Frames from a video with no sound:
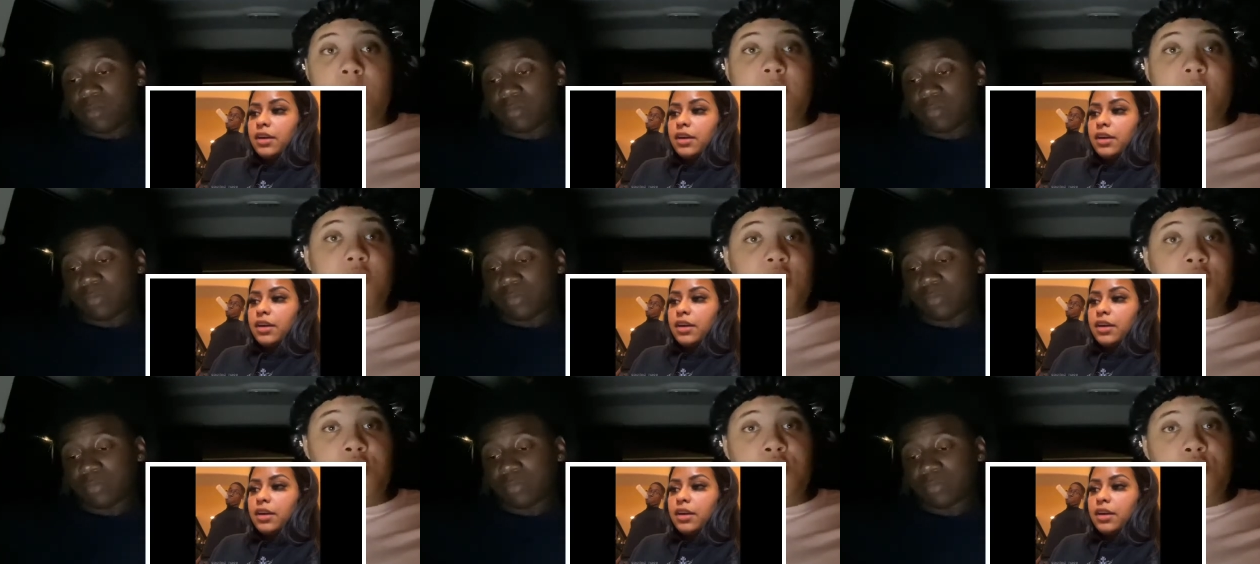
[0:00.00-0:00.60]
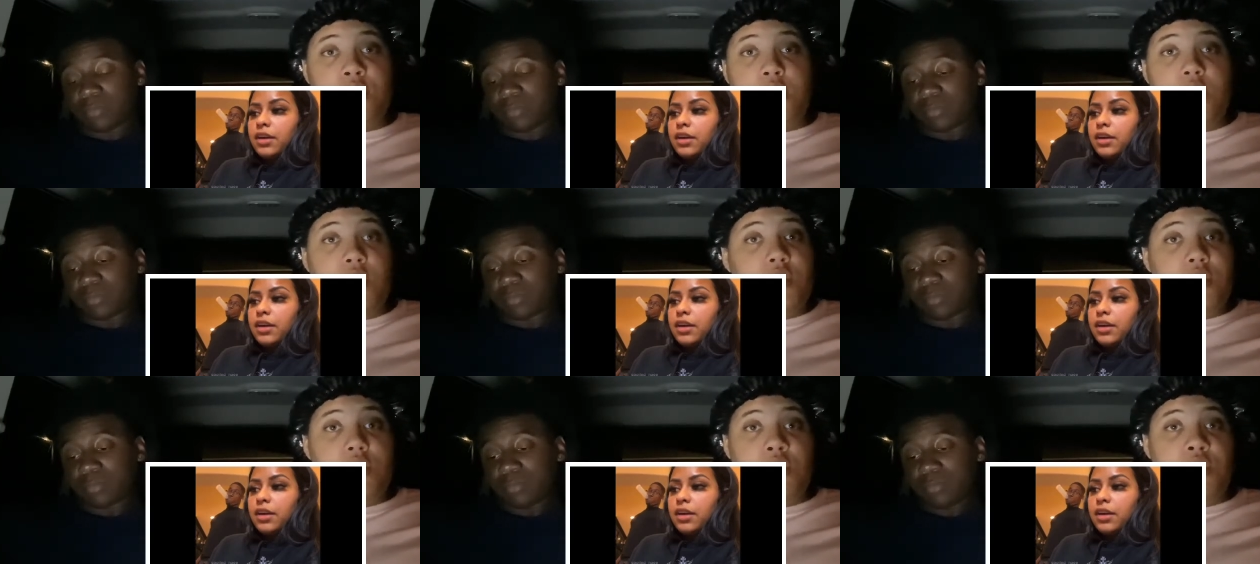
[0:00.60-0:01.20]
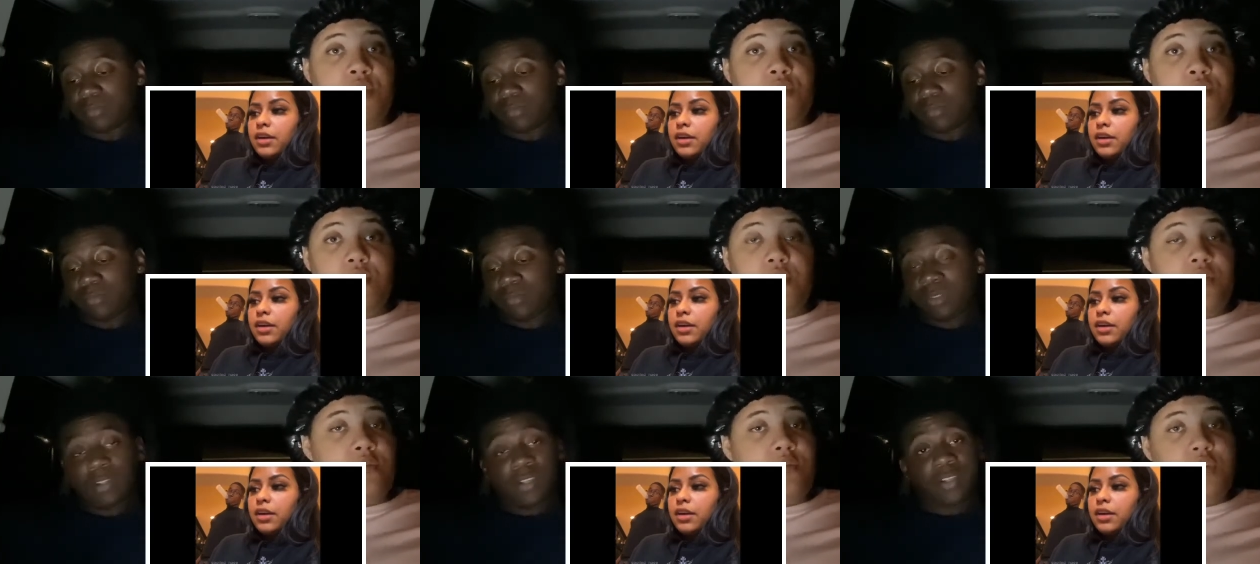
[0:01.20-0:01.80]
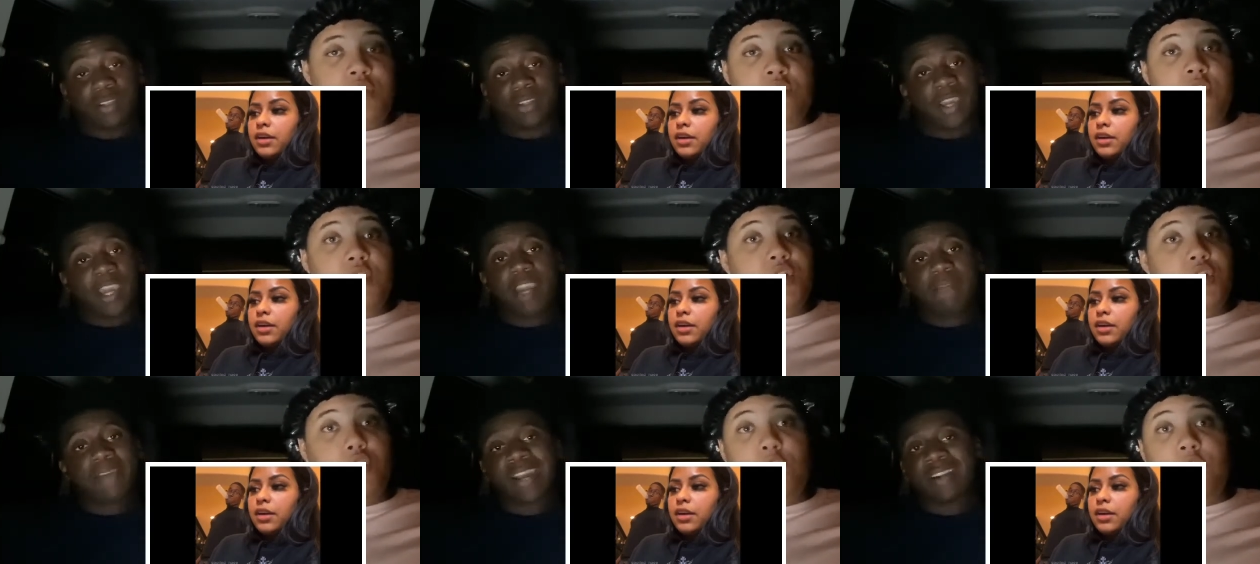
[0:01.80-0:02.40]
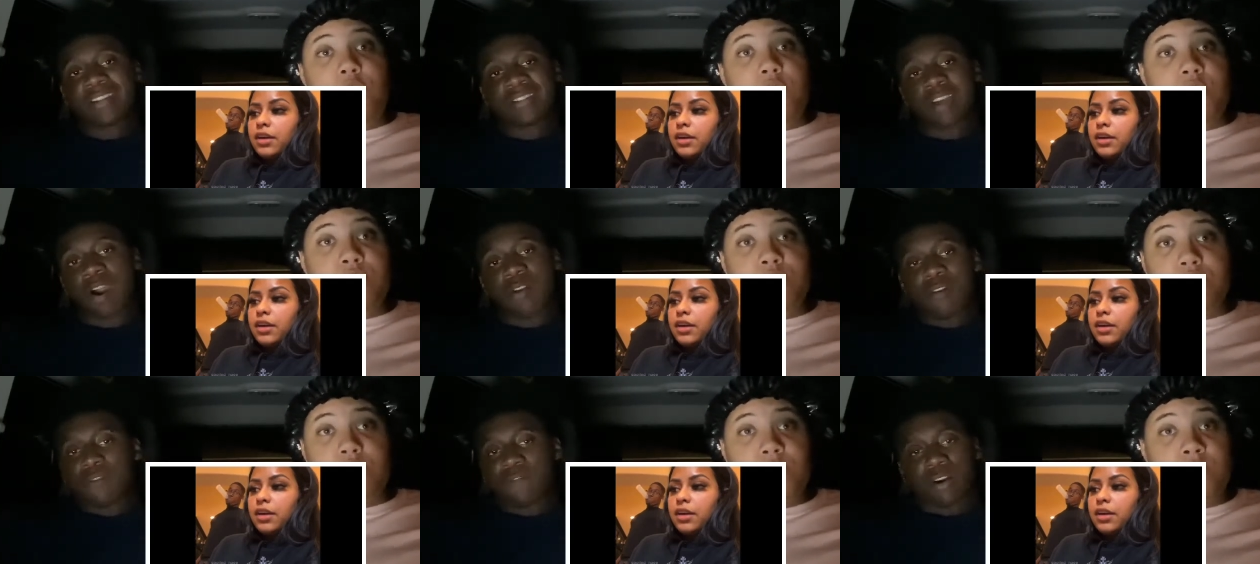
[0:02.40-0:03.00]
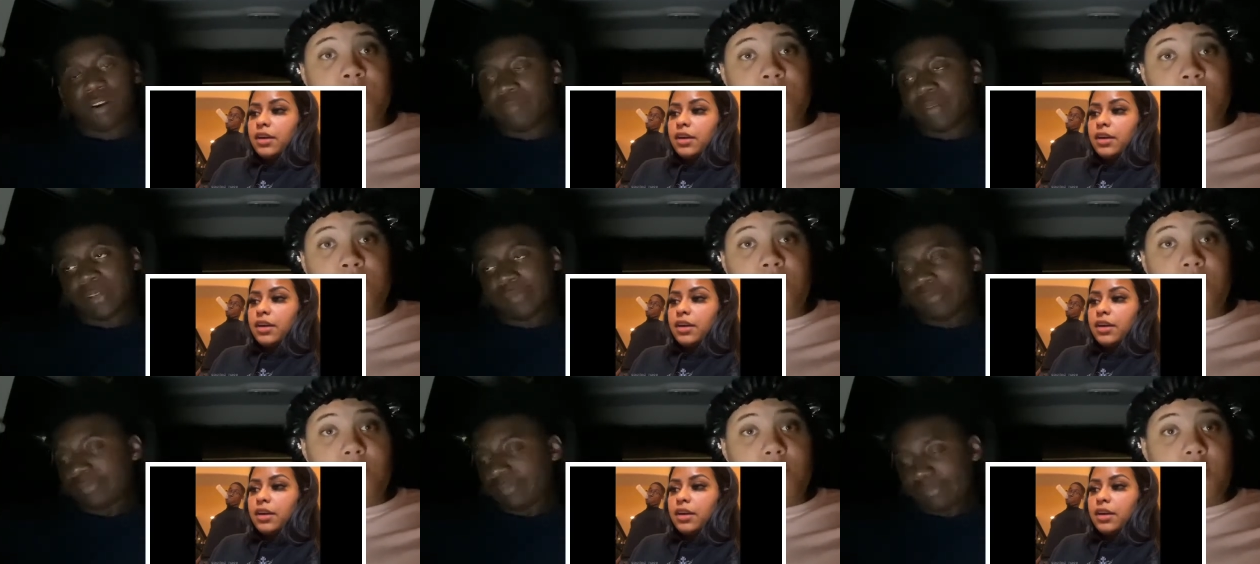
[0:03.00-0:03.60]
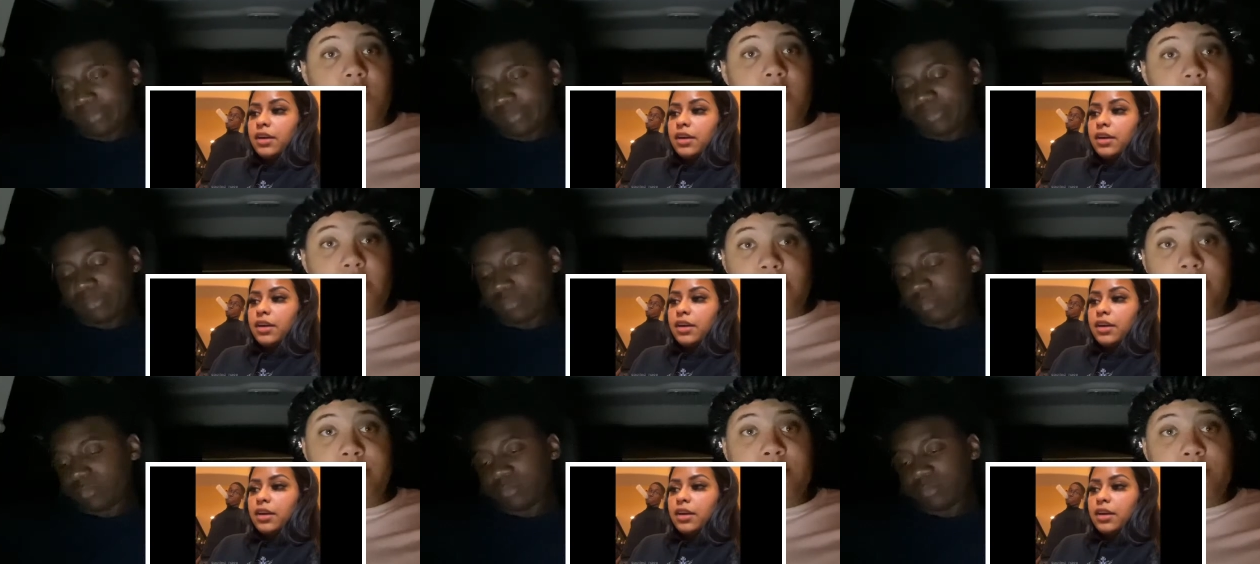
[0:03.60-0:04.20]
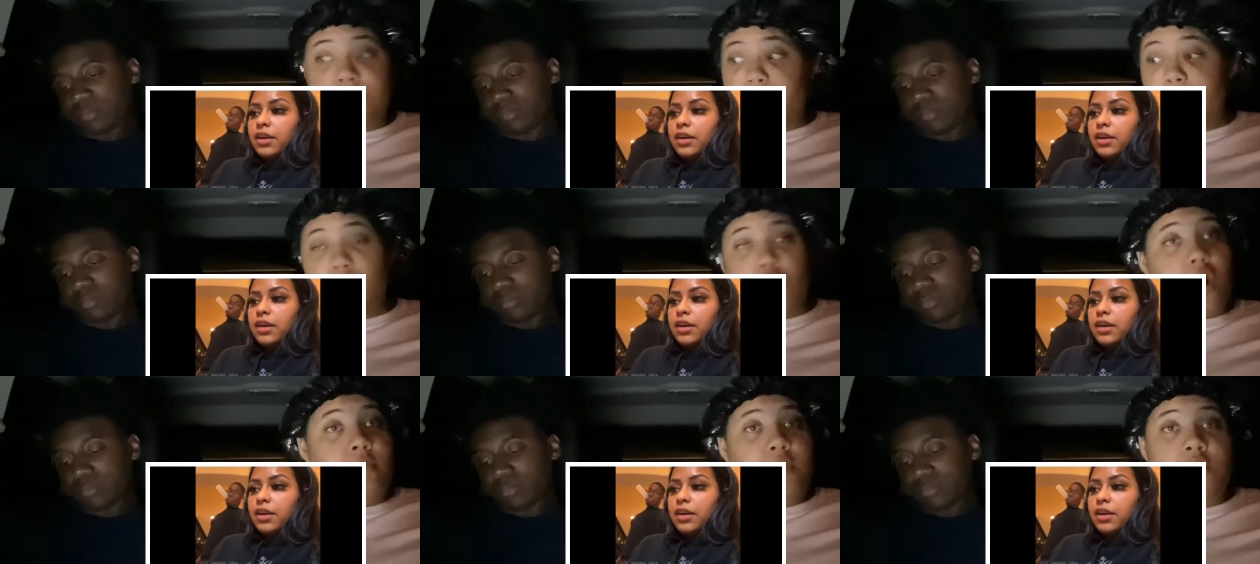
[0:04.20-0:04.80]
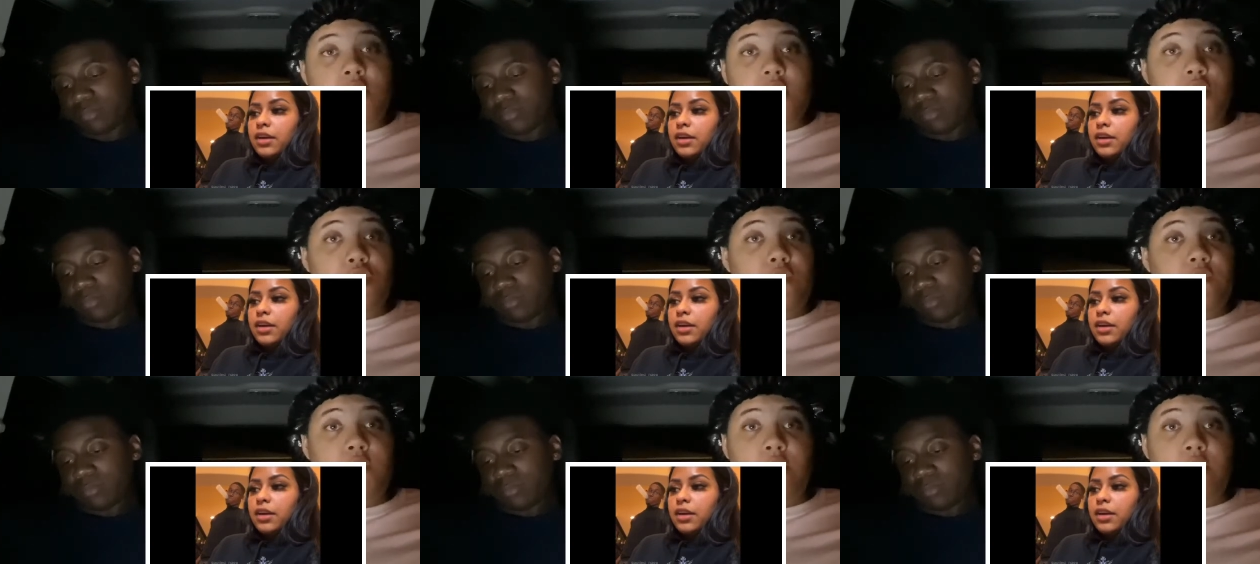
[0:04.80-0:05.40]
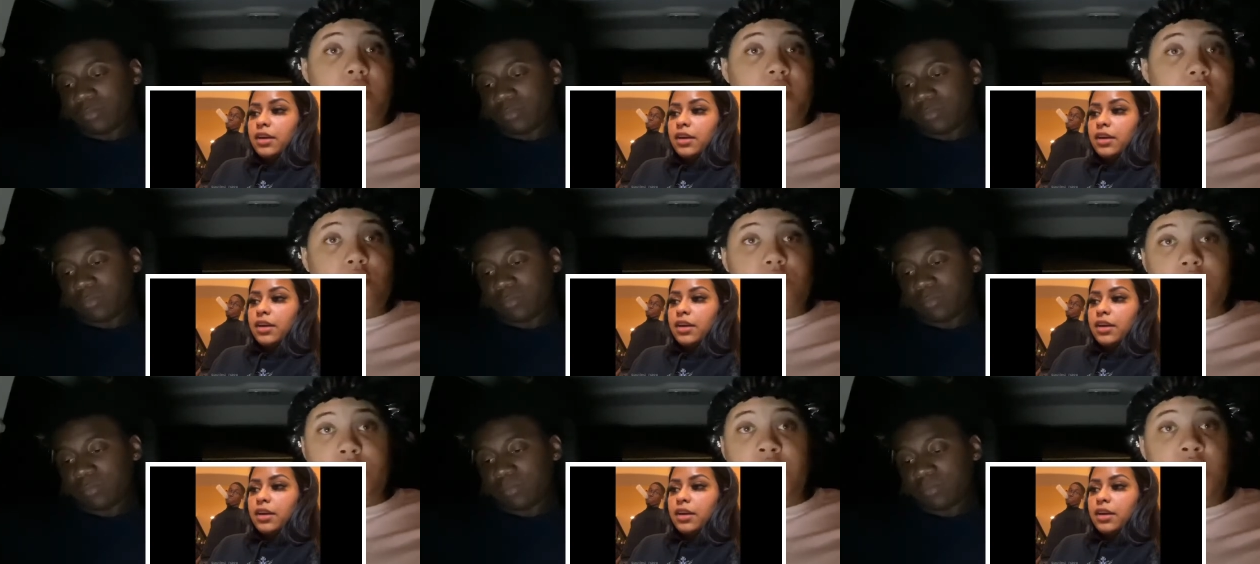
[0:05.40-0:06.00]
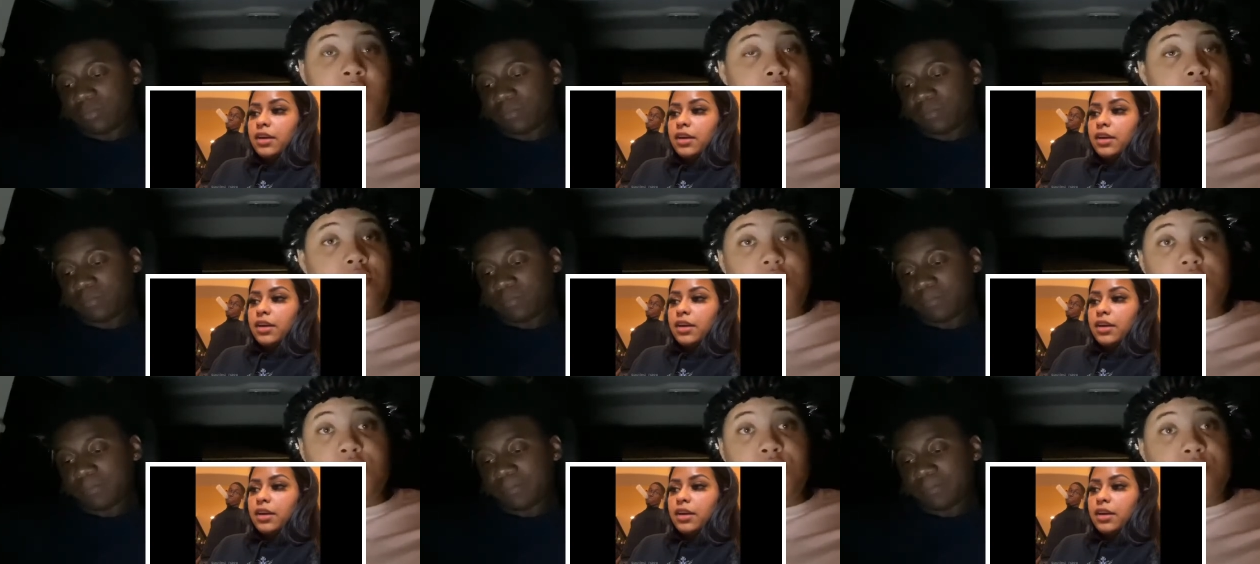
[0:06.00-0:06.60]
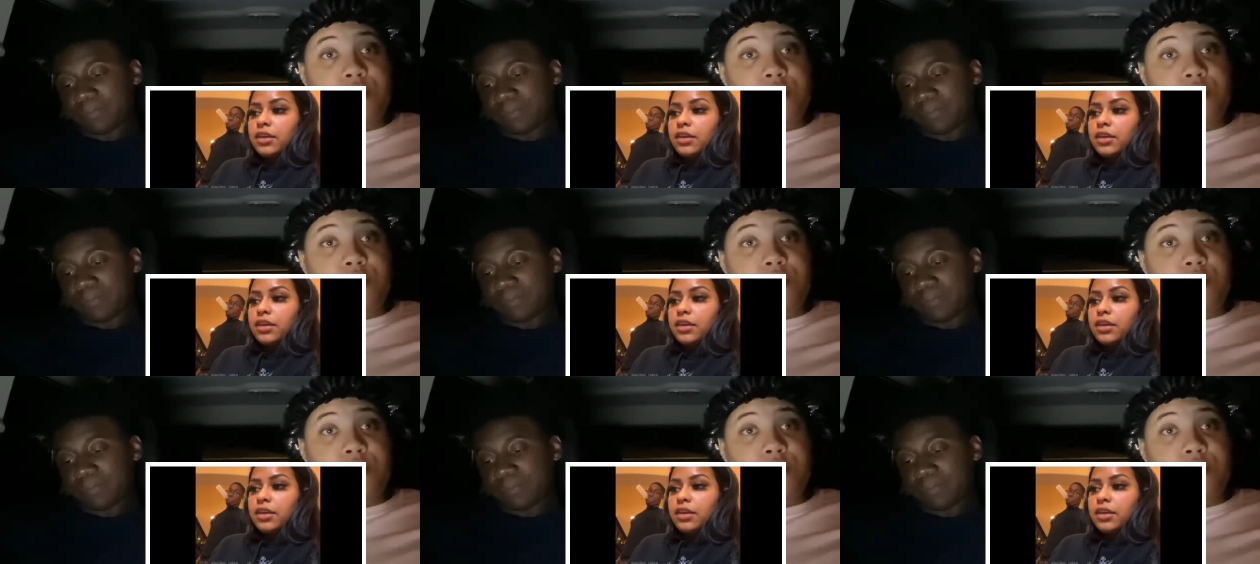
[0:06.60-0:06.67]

Speaker 1: for you, you you you King, look goofy. man, it's
Speaker 2: all your fault, man.
Speaker 1: Yeah, but Carmen, you look goofy on that one. King, you do too.